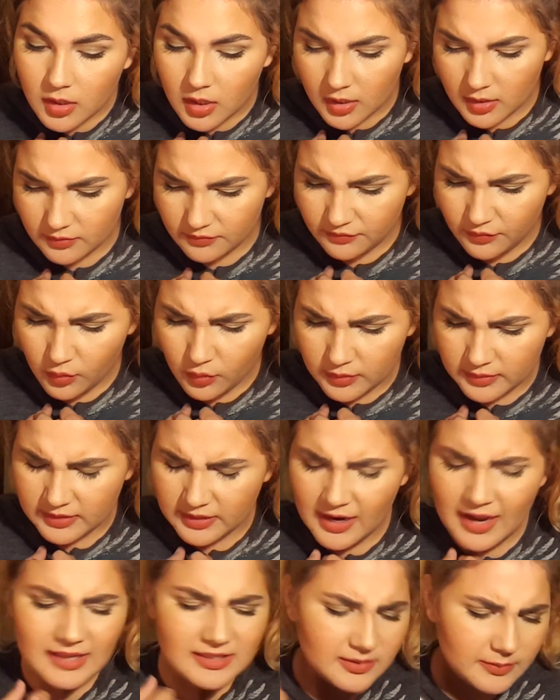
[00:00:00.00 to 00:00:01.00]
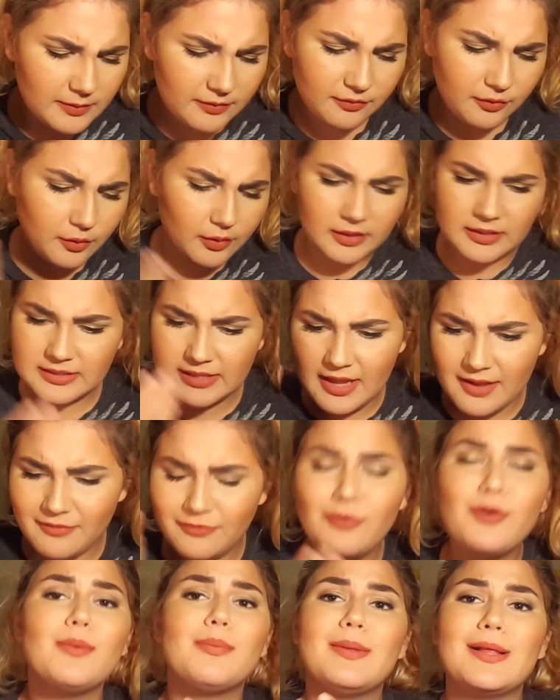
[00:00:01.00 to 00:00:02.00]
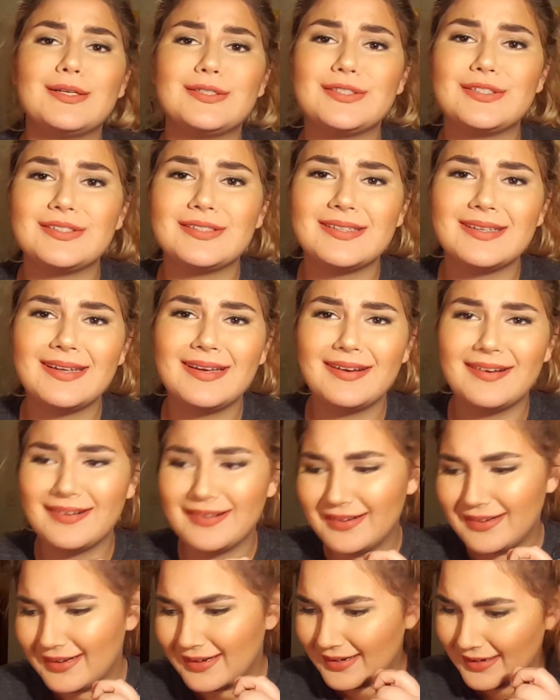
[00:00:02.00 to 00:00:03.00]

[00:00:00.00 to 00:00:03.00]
I have 4. There has to be 4 because I have 4 blushes in here.